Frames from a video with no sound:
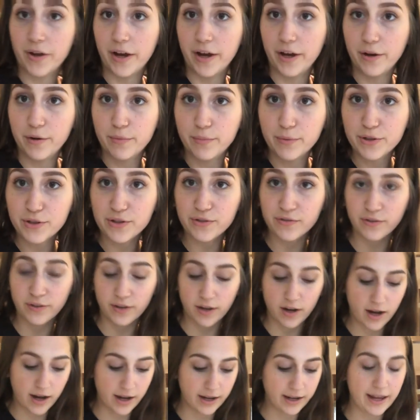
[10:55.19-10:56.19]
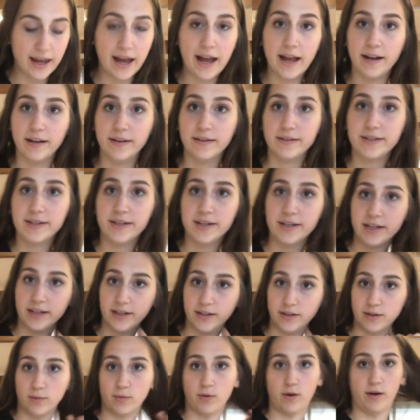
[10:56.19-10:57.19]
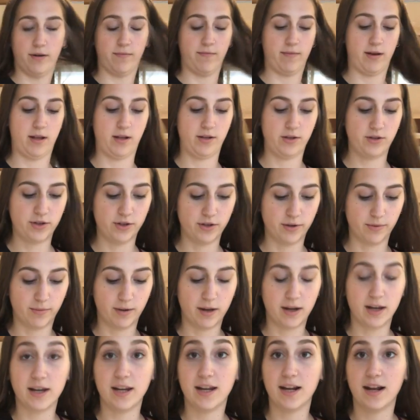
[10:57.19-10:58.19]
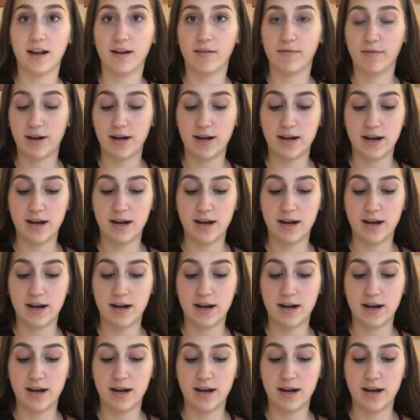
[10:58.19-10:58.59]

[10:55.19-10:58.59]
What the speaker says: I almost forgot again to eat the watermelon, so I'm gonna eat it right